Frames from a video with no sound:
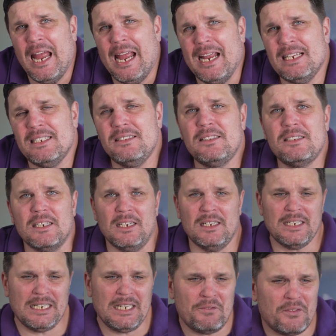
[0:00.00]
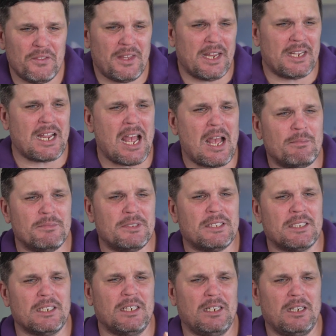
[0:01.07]
And even there
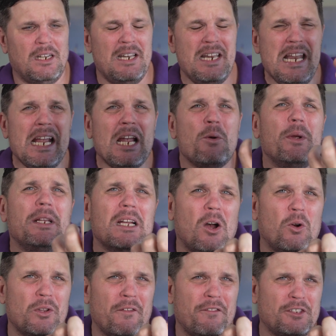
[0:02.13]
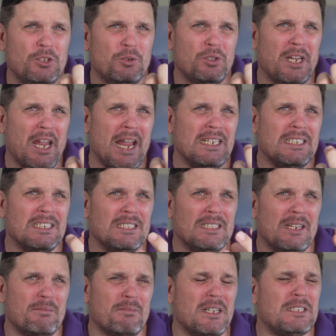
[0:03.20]
comes liquid out of suitcases
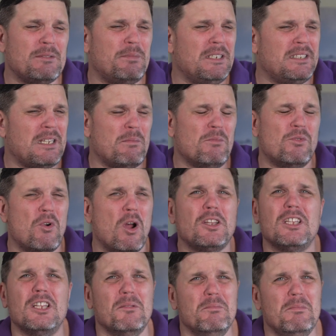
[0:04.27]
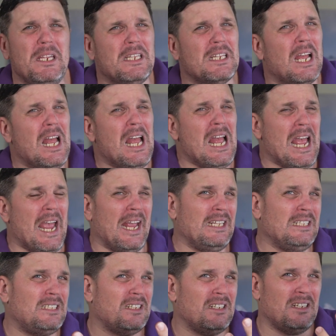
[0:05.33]
that must be some rotten meat.
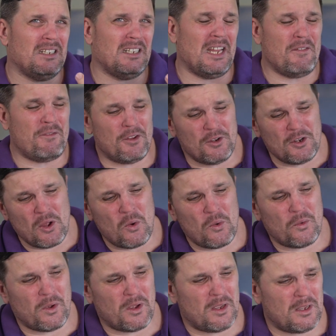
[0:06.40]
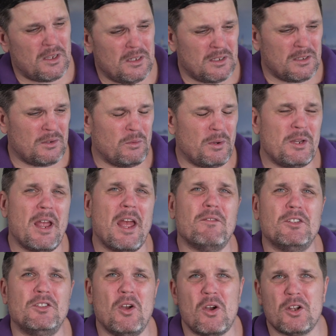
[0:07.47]
And if you know, when you have
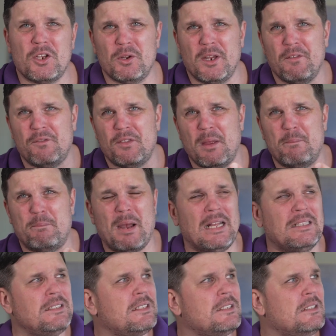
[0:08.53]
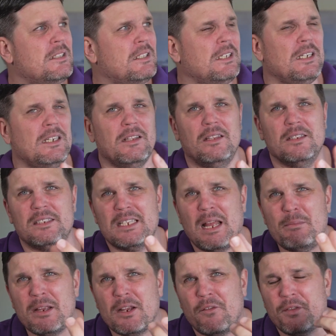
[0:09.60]
a dog, you give them pansen, the
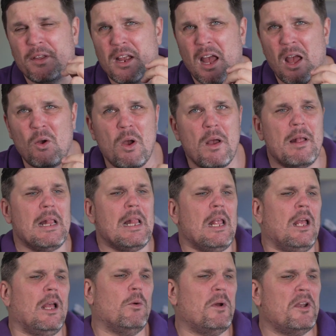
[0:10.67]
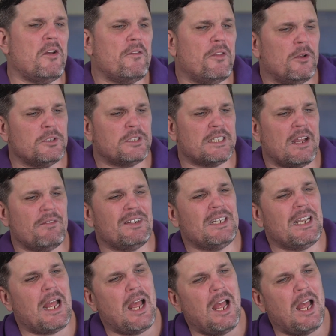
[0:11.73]
stomach of the cow, one of those 7.